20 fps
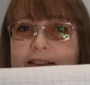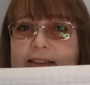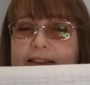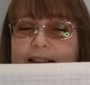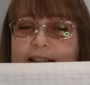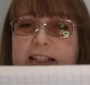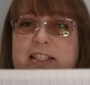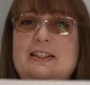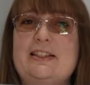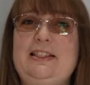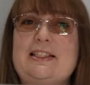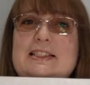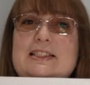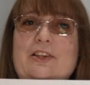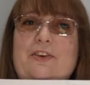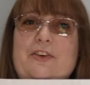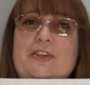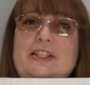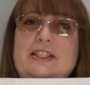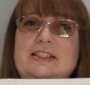to the other
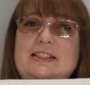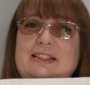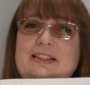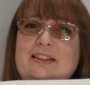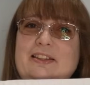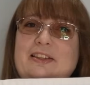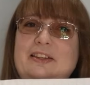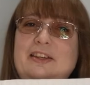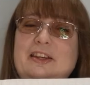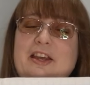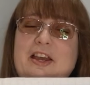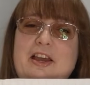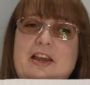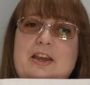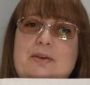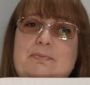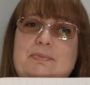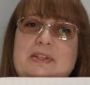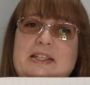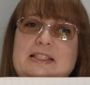side
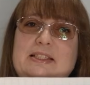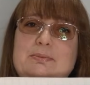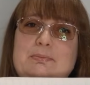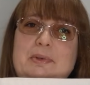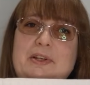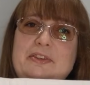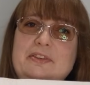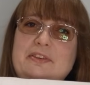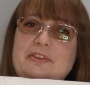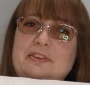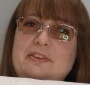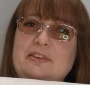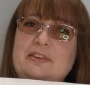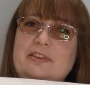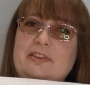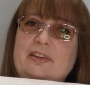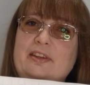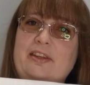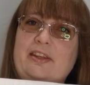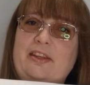this
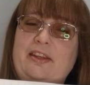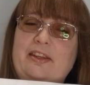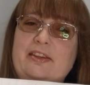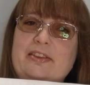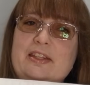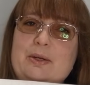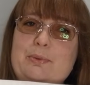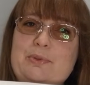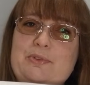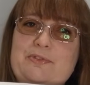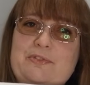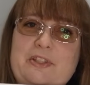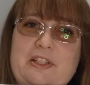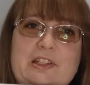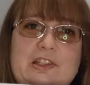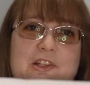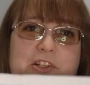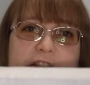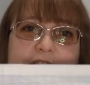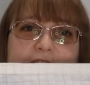month. That would
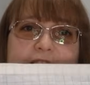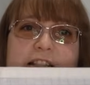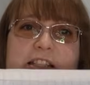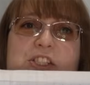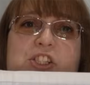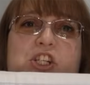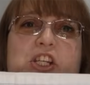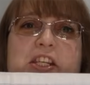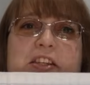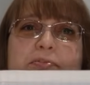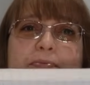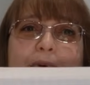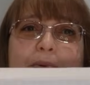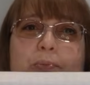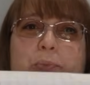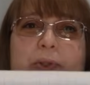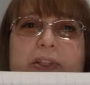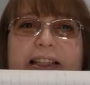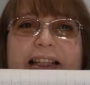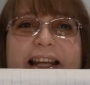feel like an
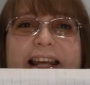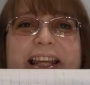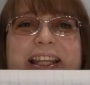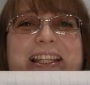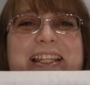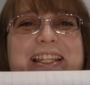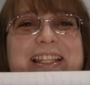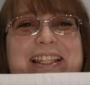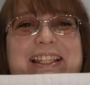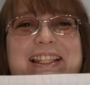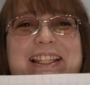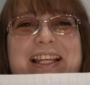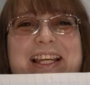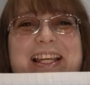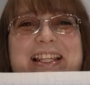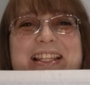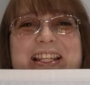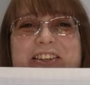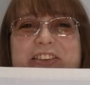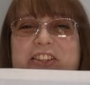achievement, wouldn't it?
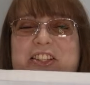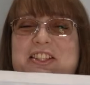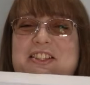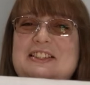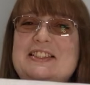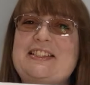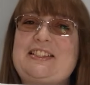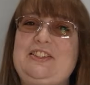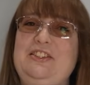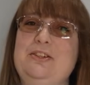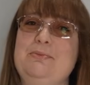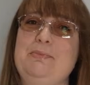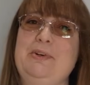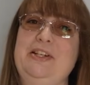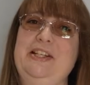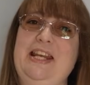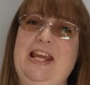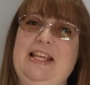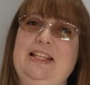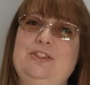And then I can start
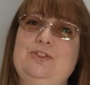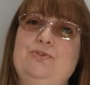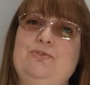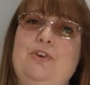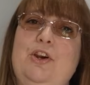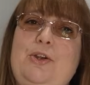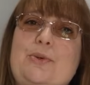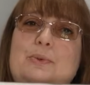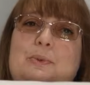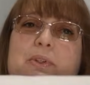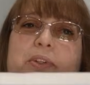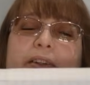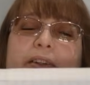my next row.